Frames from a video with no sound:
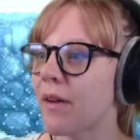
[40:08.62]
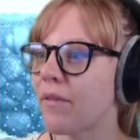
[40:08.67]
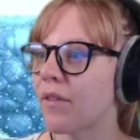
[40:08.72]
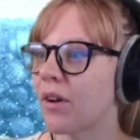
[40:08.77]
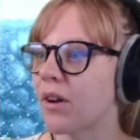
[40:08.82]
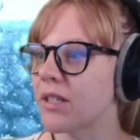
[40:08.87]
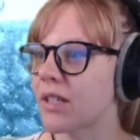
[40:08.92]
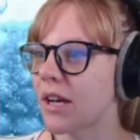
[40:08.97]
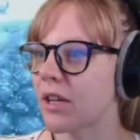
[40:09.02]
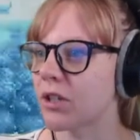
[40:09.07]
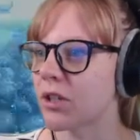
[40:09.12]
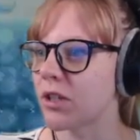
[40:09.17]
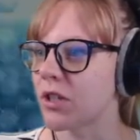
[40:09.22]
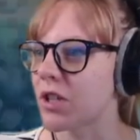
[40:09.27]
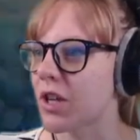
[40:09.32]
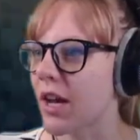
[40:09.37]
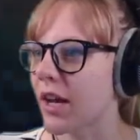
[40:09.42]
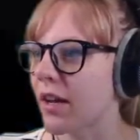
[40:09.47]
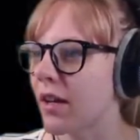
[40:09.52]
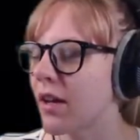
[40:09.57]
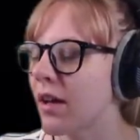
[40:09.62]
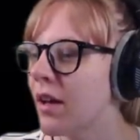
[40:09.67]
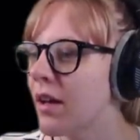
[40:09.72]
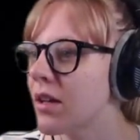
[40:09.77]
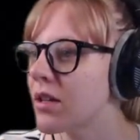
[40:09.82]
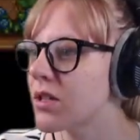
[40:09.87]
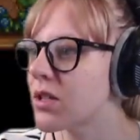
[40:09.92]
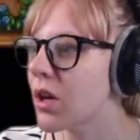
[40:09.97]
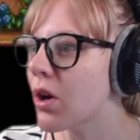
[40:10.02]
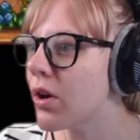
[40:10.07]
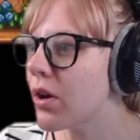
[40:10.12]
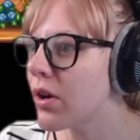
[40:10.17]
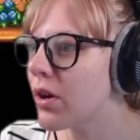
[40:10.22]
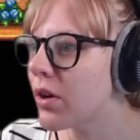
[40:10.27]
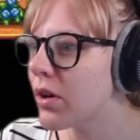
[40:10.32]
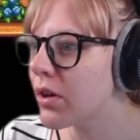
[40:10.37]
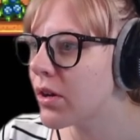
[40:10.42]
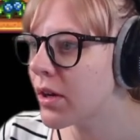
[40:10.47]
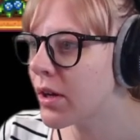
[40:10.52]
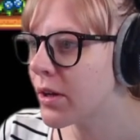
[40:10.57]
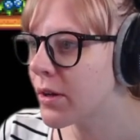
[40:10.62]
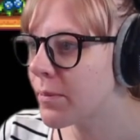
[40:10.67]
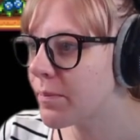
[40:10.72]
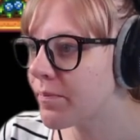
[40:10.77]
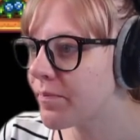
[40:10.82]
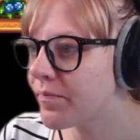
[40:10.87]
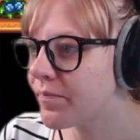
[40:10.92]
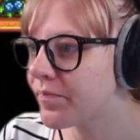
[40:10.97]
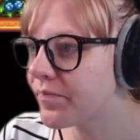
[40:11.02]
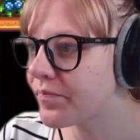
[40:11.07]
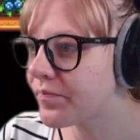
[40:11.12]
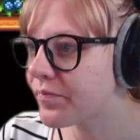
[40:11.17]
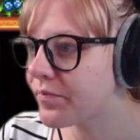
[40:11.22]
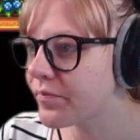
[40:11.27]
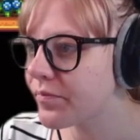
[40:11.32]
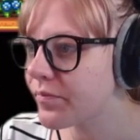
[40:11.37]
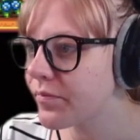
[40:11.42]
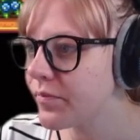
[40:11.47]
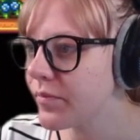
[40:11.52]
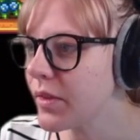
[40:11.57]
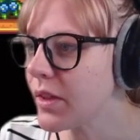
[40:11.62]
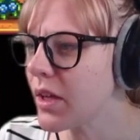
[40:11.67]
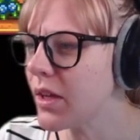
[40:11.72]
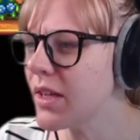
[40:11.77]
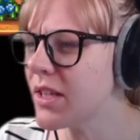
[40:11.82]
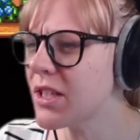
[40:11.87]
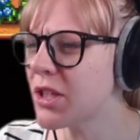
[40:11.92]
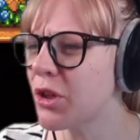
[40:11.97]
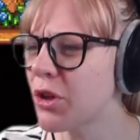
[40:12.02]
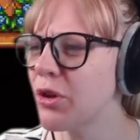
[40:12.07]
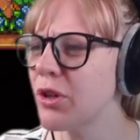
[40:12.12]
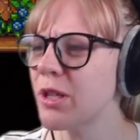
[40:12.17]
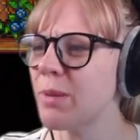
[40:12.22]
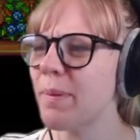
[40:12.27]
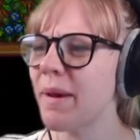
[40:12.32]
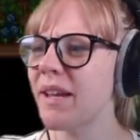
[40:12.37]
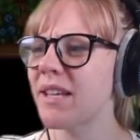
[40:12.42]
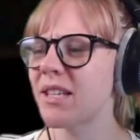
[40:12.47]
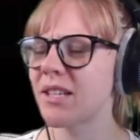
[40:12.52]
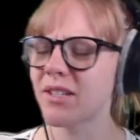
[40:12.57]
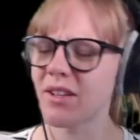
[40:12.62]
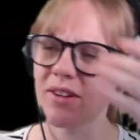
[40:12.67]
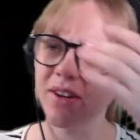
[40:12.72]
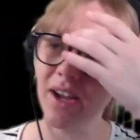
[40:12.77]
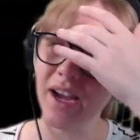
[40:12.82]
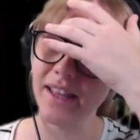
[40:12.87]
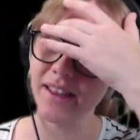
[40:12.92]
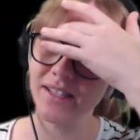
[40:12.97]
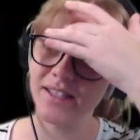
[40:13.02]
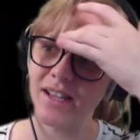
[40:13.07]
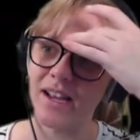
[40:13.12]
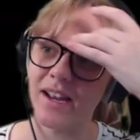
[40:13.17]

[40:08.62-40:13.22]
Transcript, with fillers: I forgot to actually check. So, it's two spaces on either